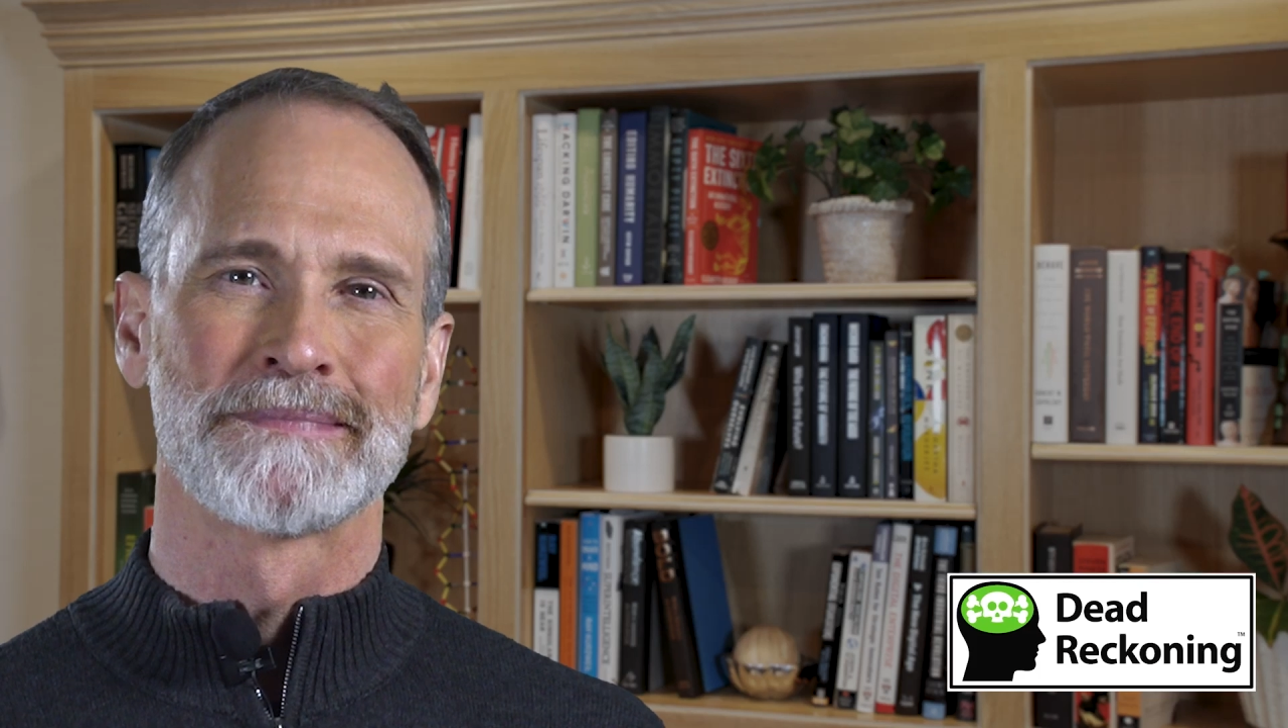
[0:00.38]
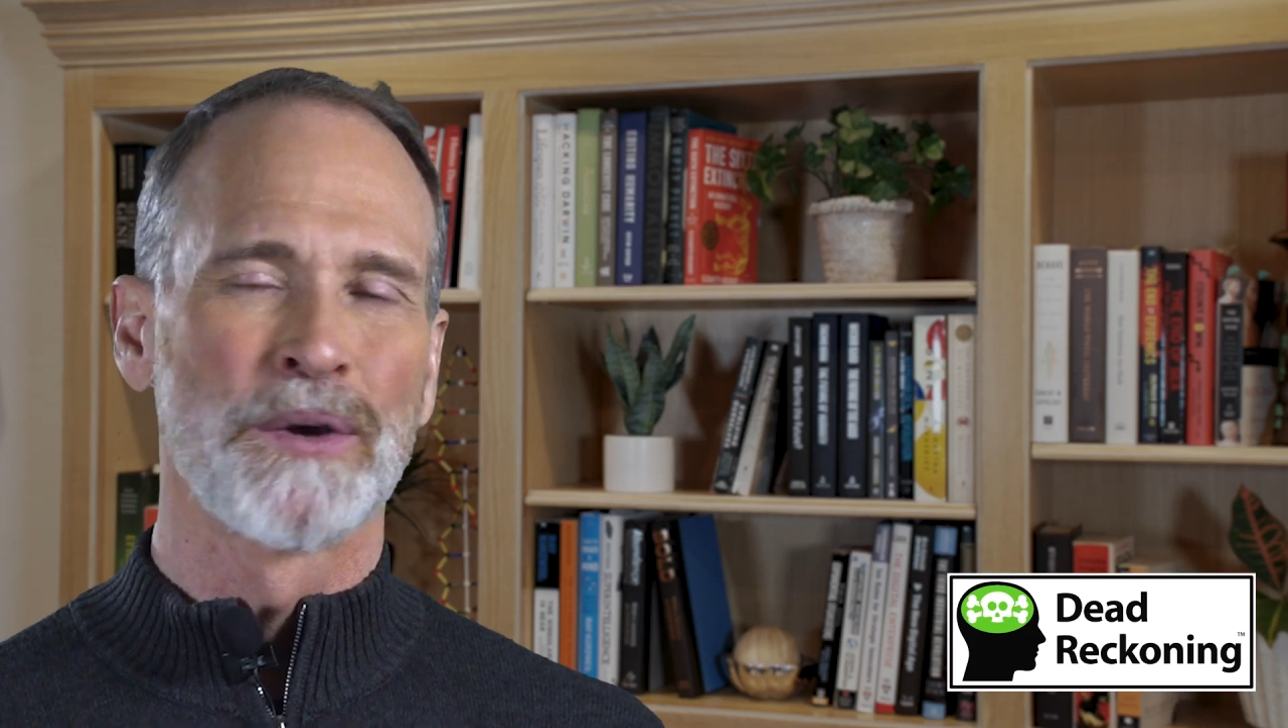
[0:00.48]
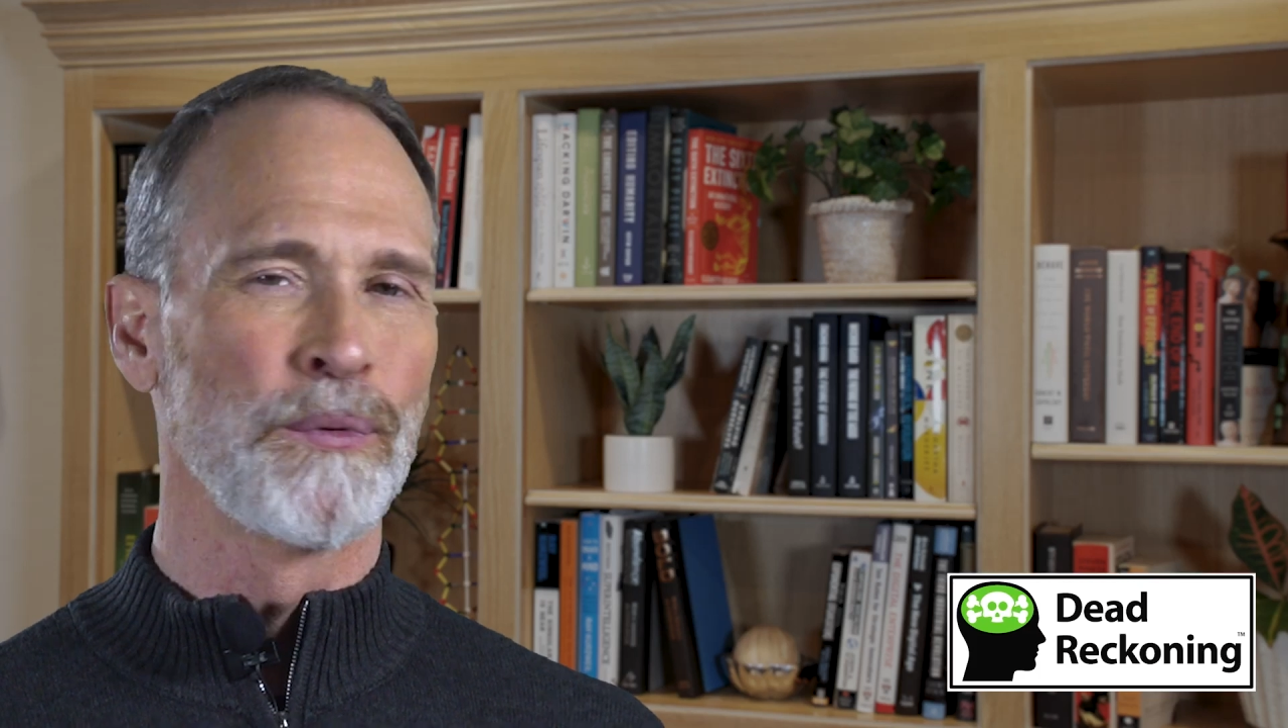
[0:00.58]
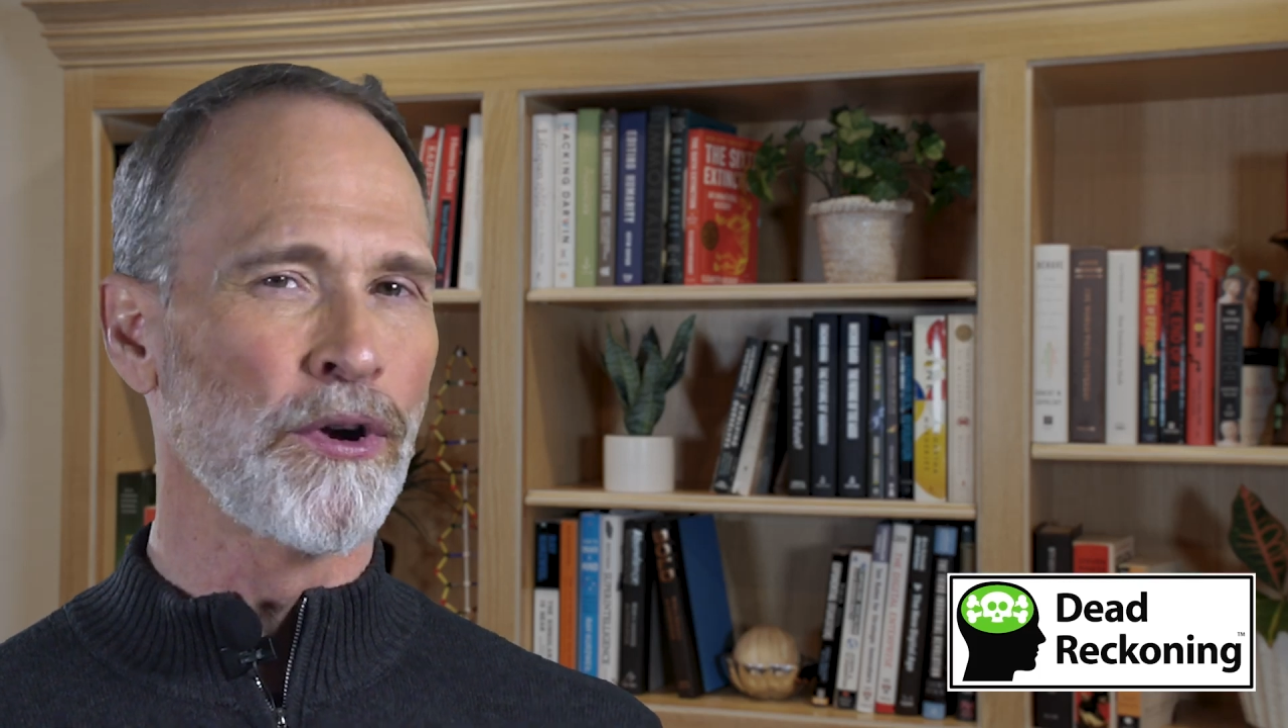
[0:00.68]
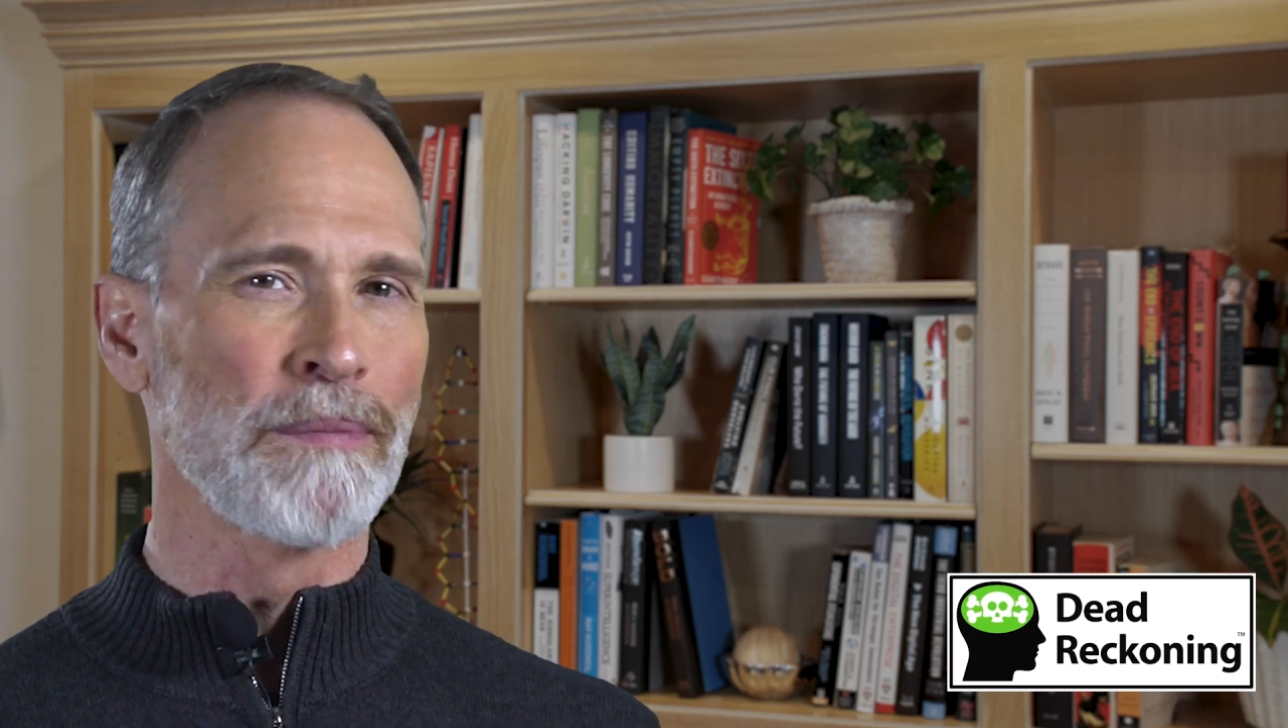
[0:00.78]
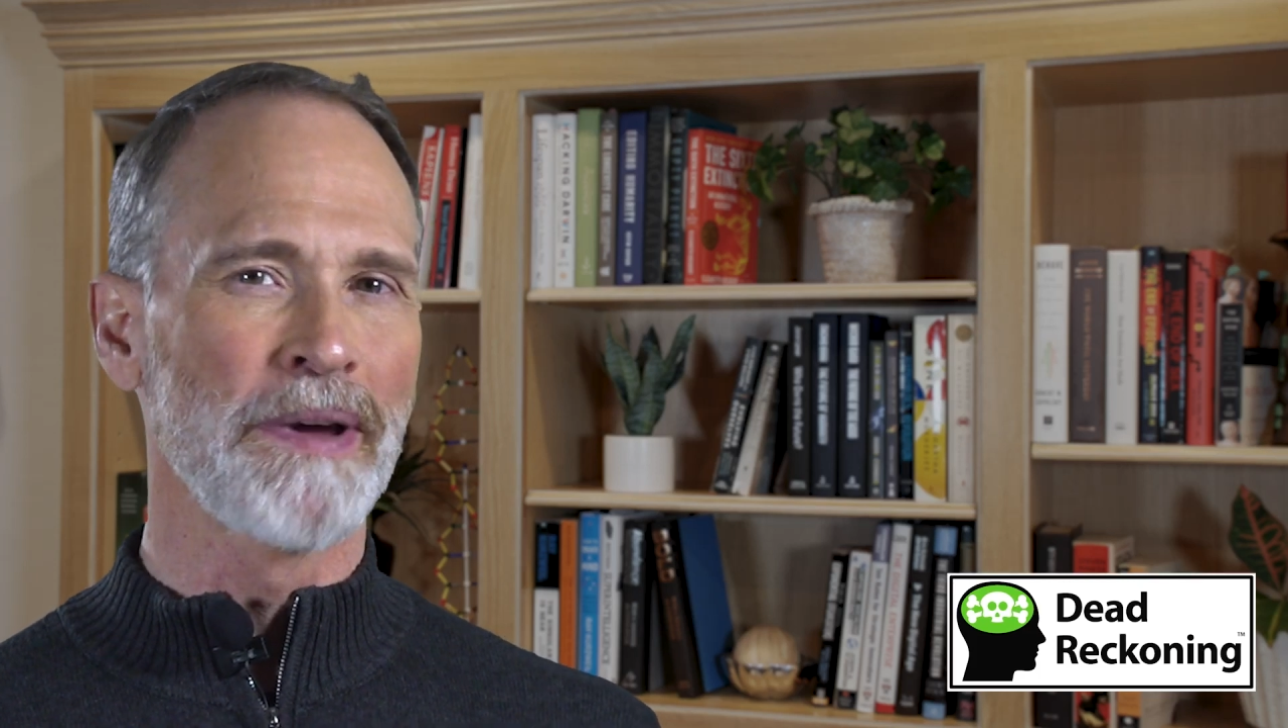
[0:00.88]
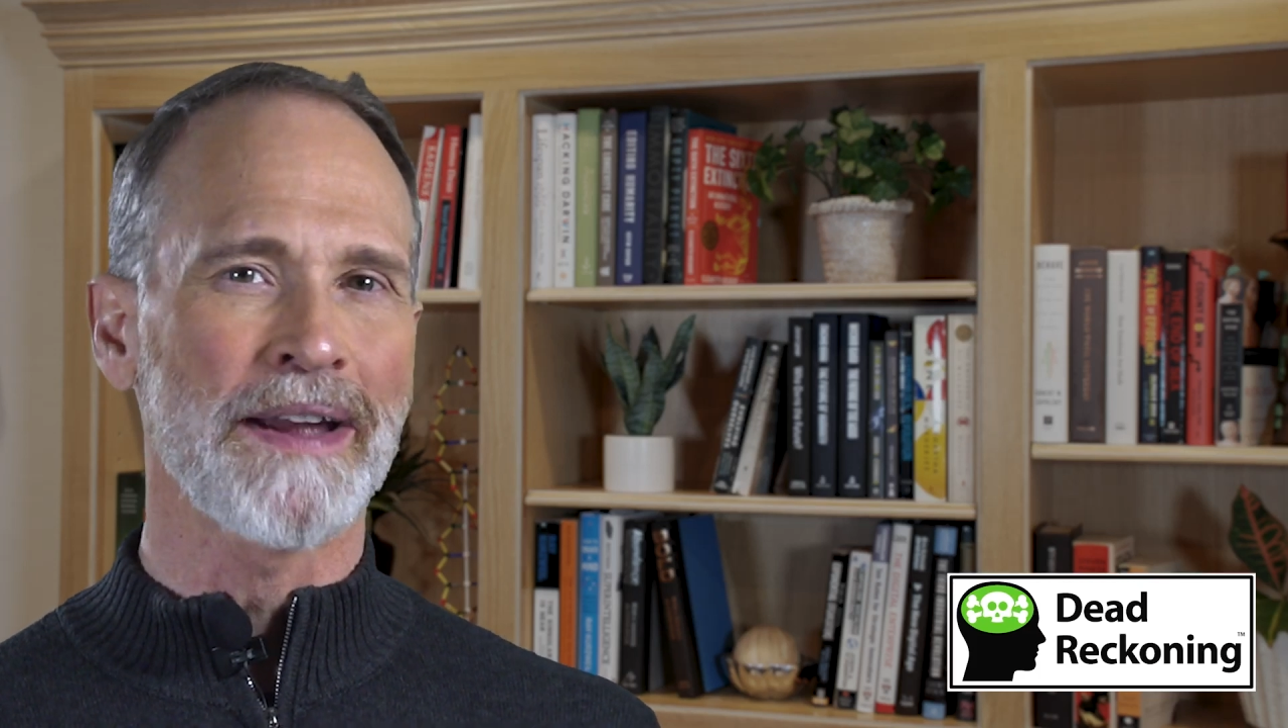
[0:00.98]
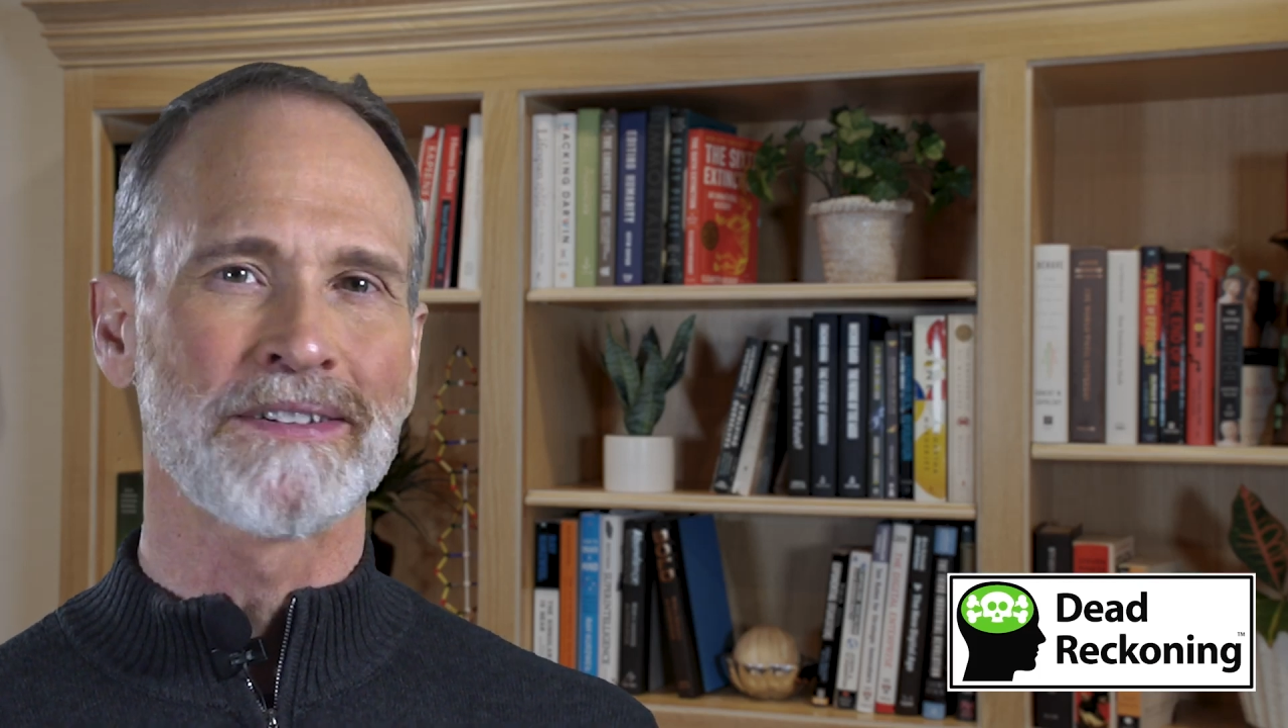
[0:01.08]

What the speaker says: Welcome back